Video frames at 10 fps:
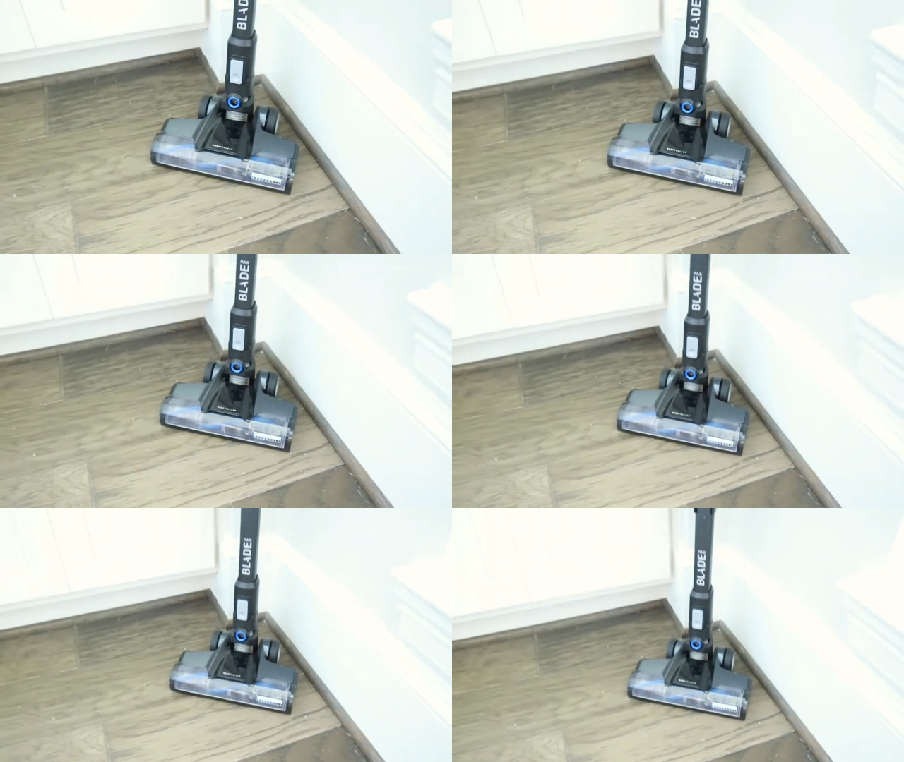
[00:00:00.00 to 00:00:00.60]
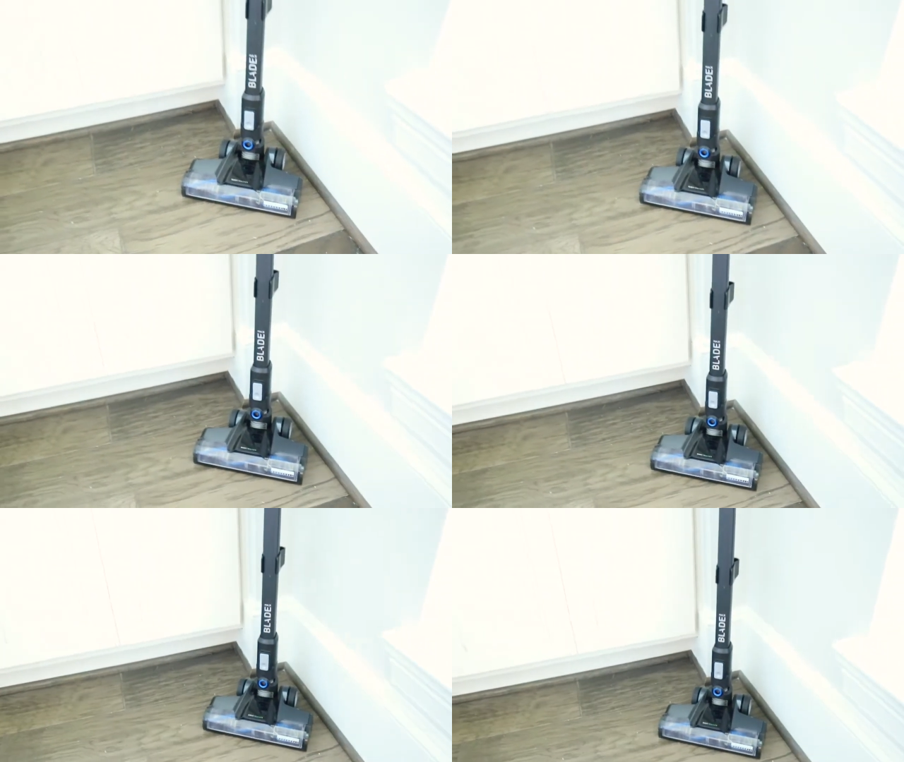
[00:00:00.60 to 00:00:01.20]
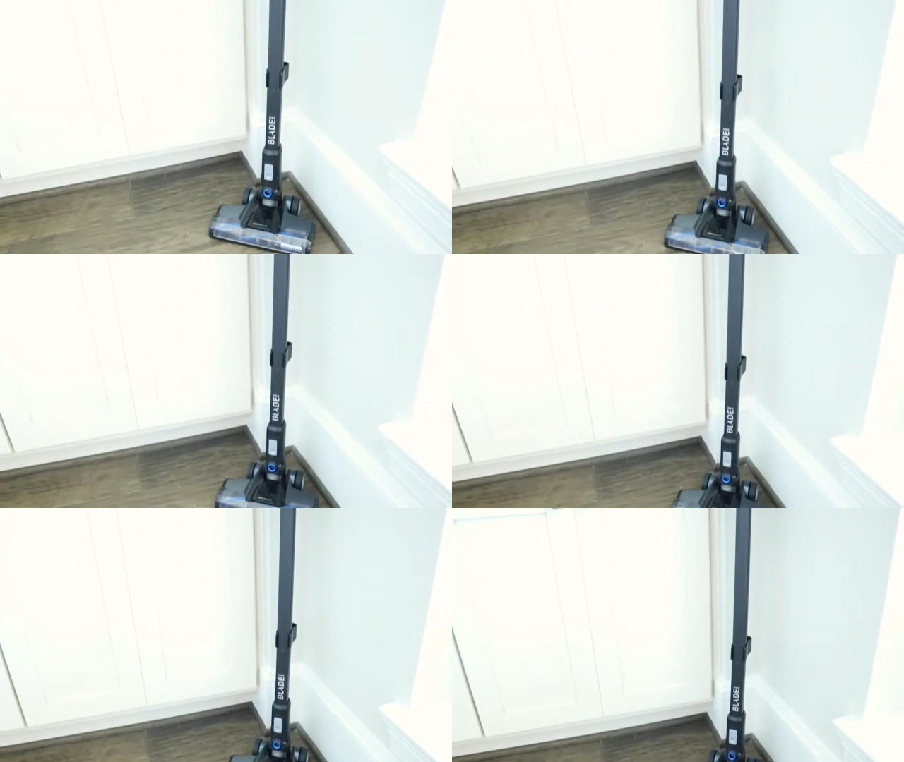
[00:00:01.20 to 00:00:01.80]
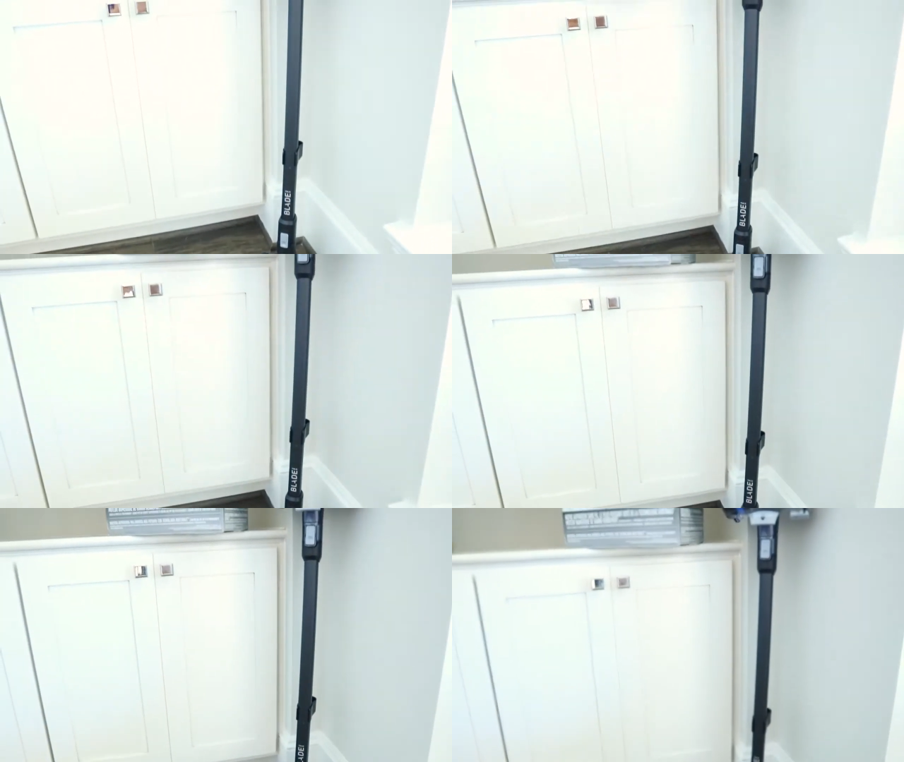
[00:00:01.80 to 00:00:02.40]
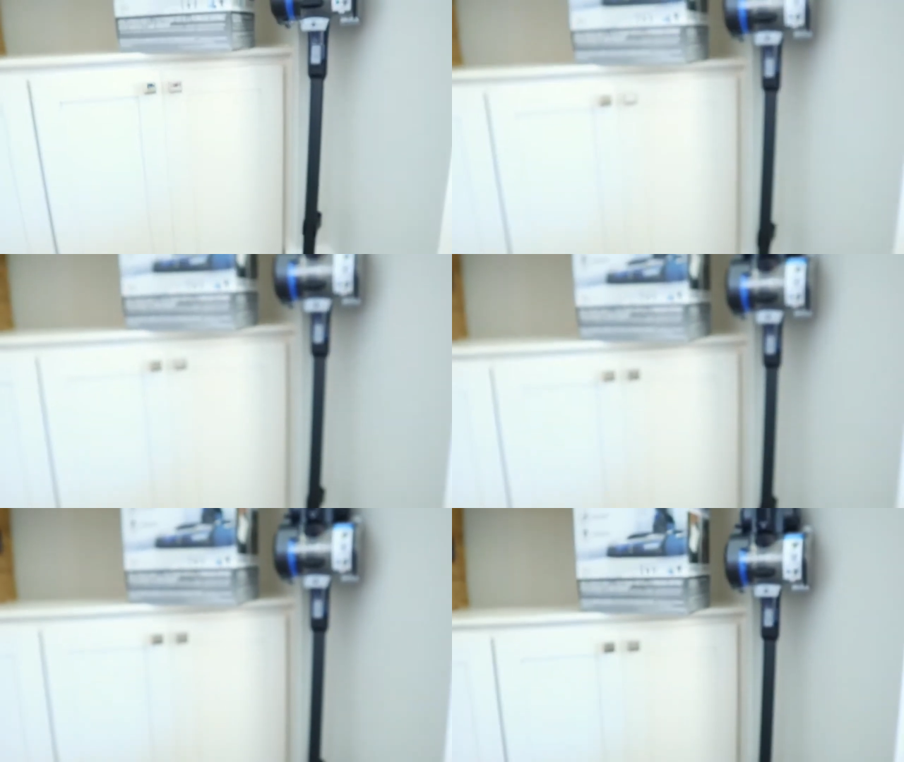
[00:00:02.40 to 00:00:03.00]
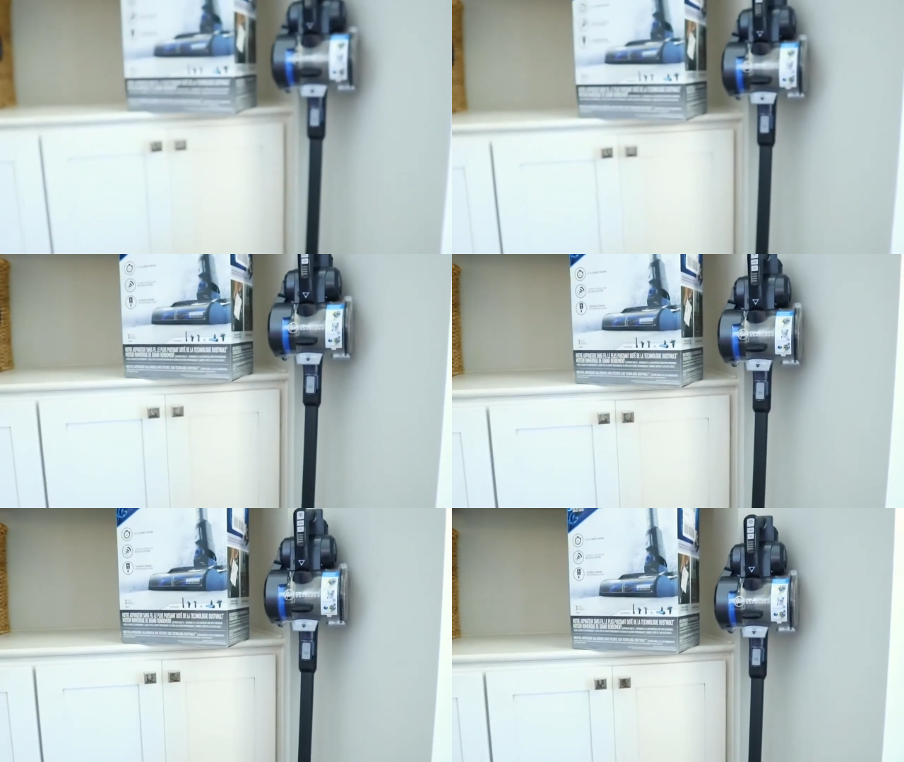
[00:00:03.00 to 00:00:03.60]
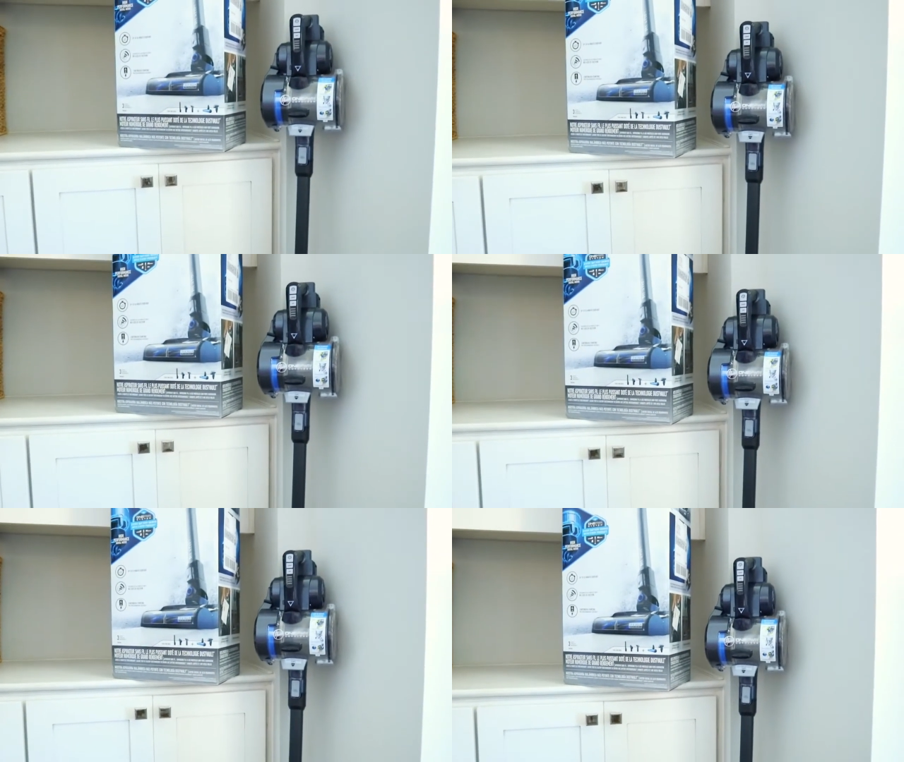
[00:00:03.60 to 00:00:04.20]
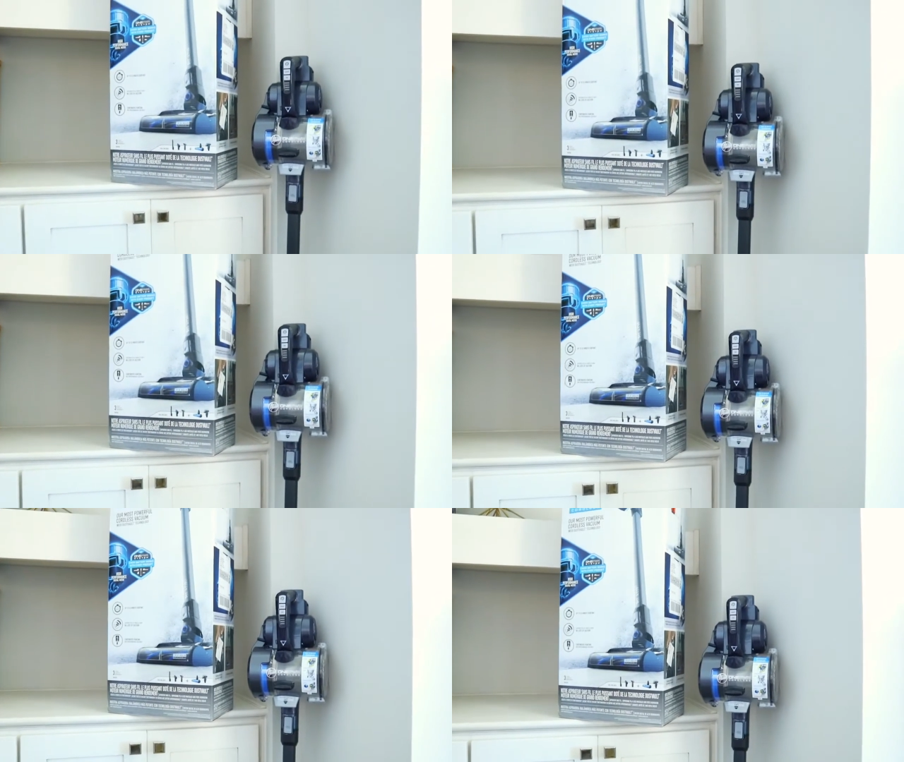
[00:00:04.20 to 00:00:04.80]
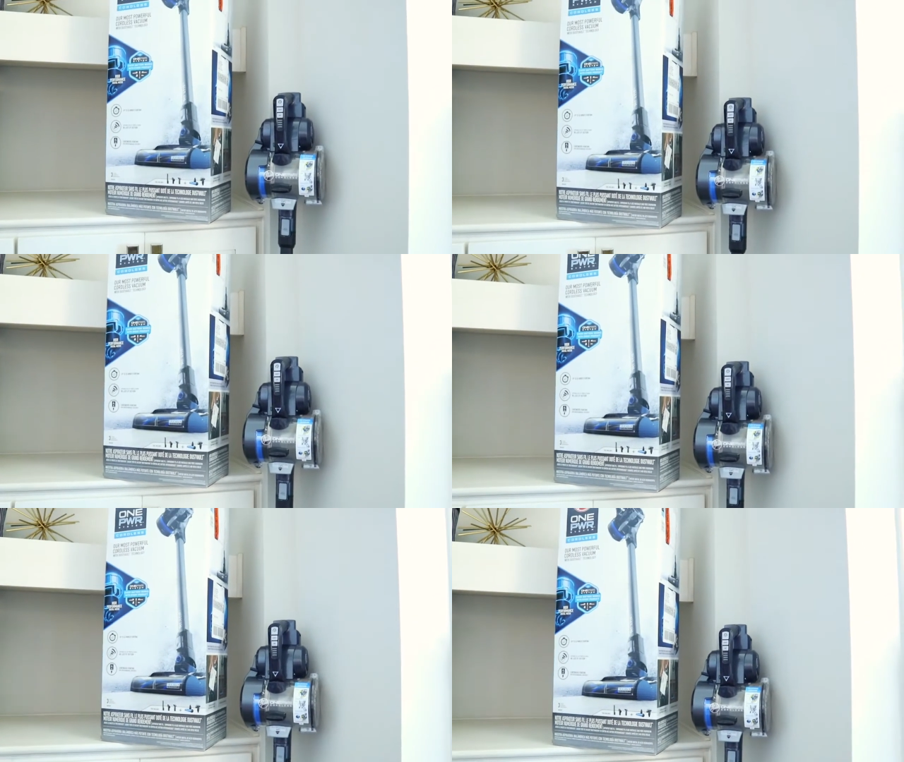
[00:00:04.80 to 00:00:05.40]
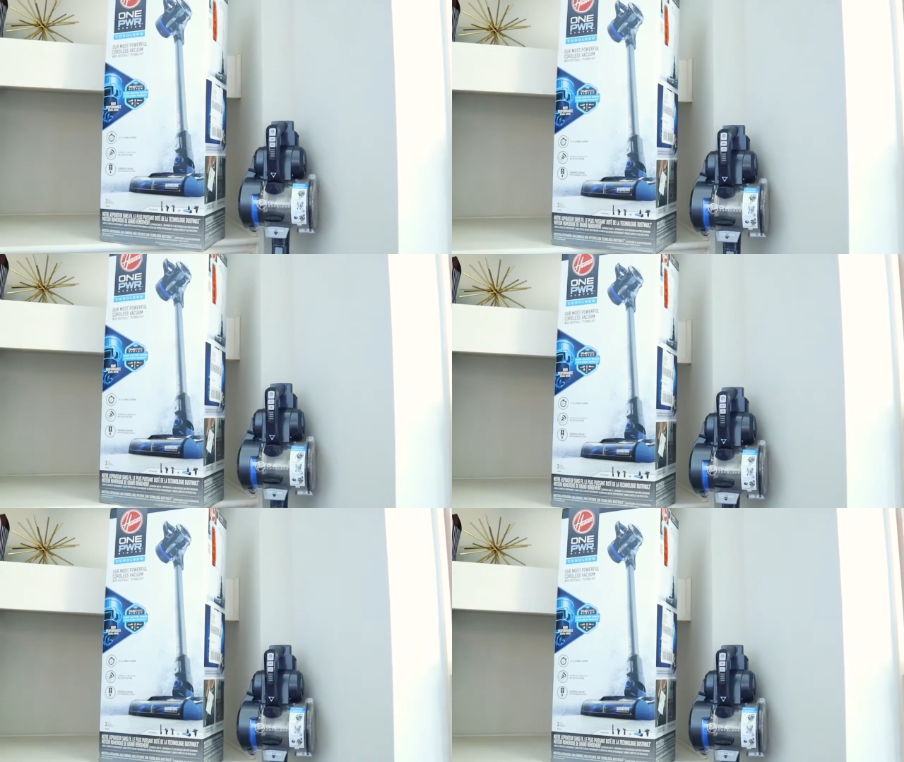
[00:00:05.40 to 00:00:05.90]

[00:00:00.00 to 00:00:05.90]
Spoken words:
No face is visible, so there are no lips to read.